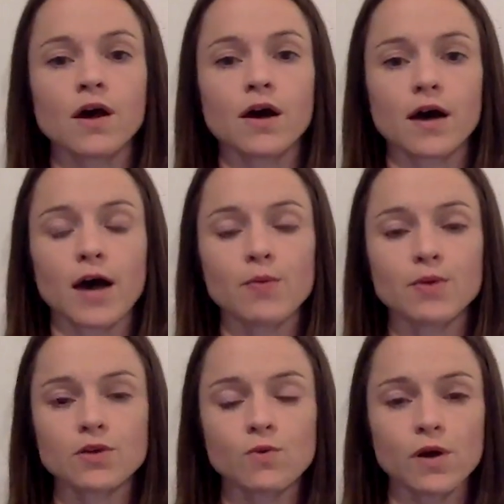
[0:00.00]
how
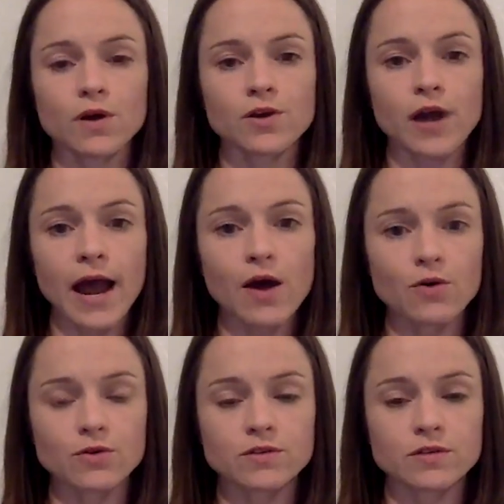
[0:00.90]
big you want your
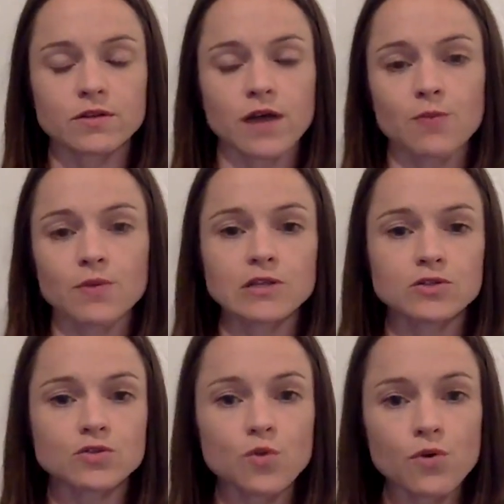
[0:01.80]
house, how many
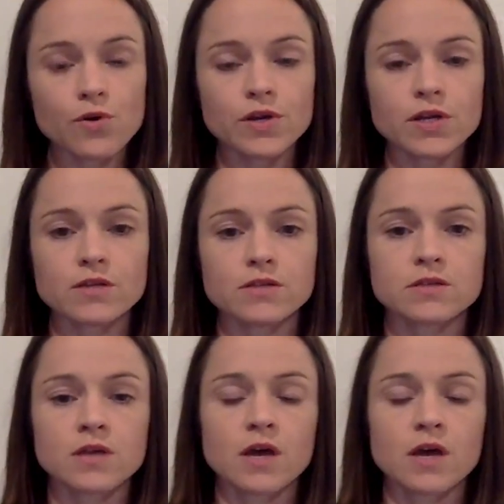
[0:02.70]
stories,